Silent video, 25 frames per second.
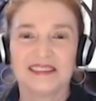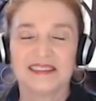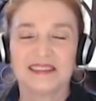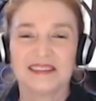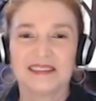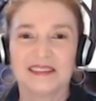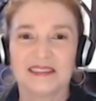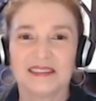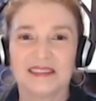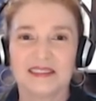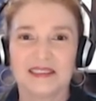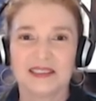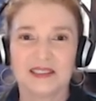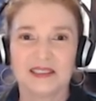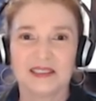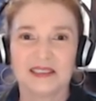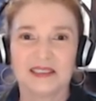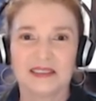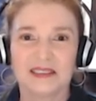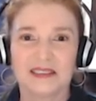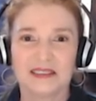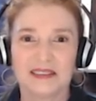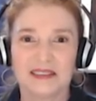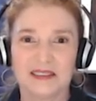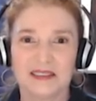
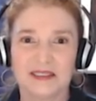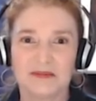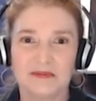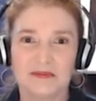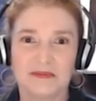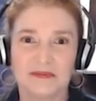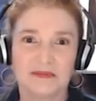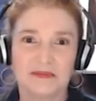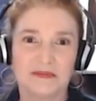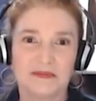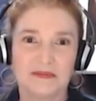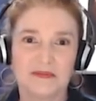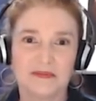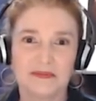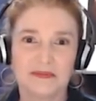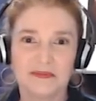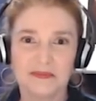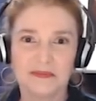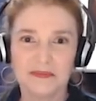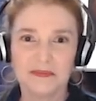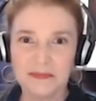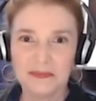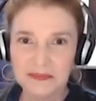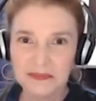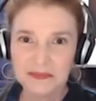
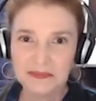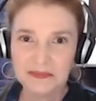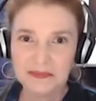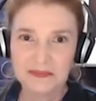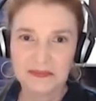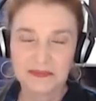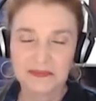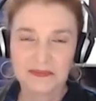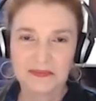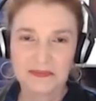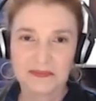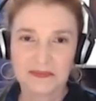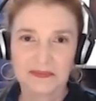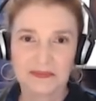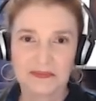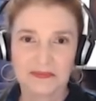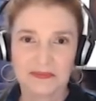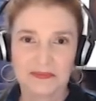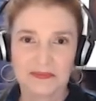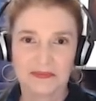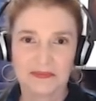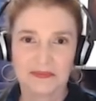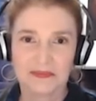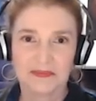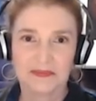
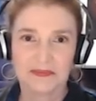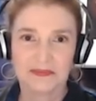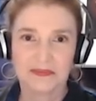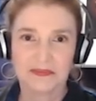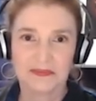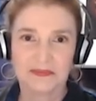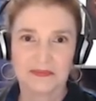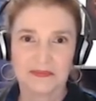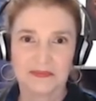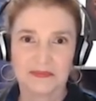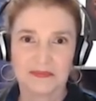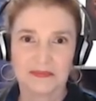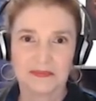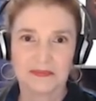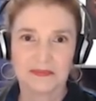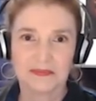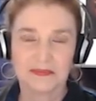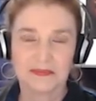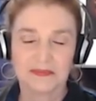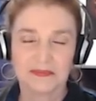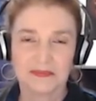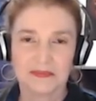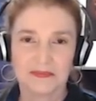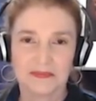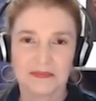
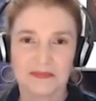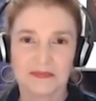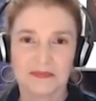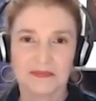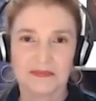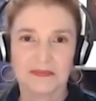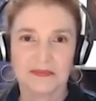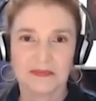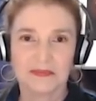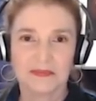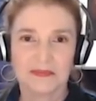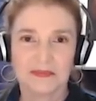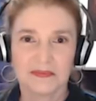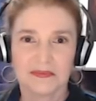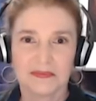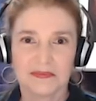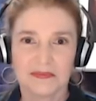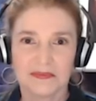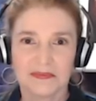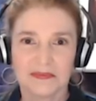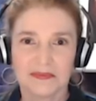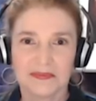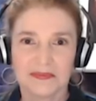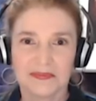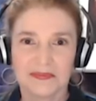
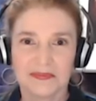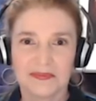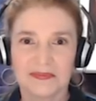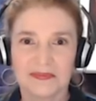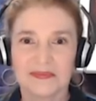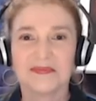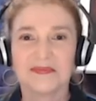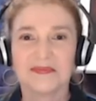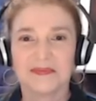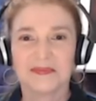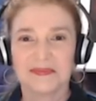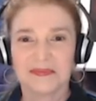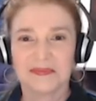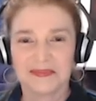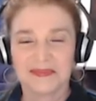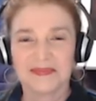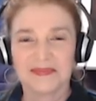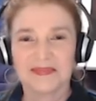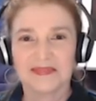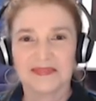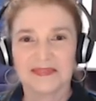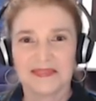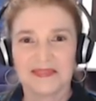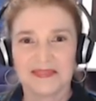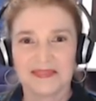
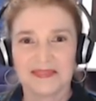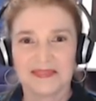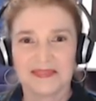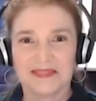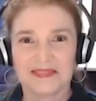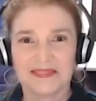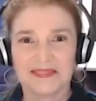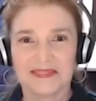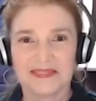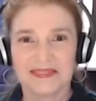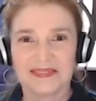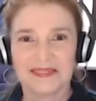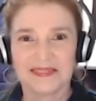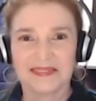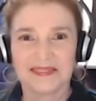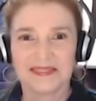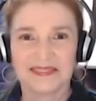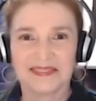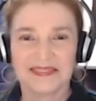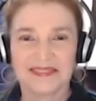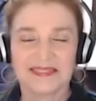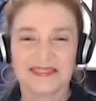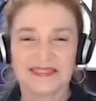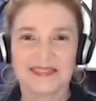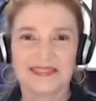
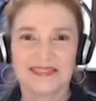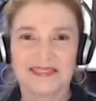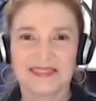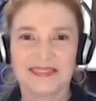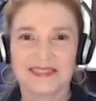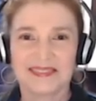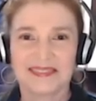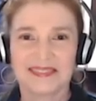No words are spoken by the person on screen.